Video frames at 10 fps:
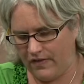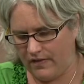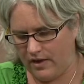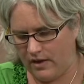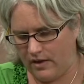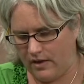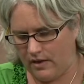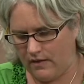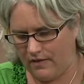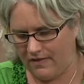seen
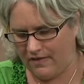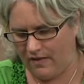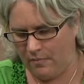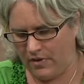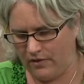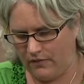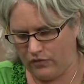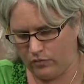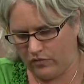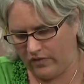some
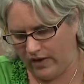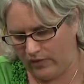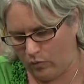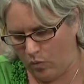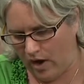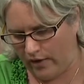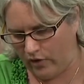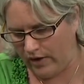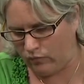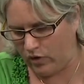individuals take the
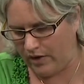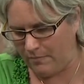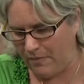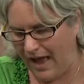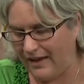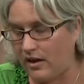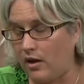wire and run it back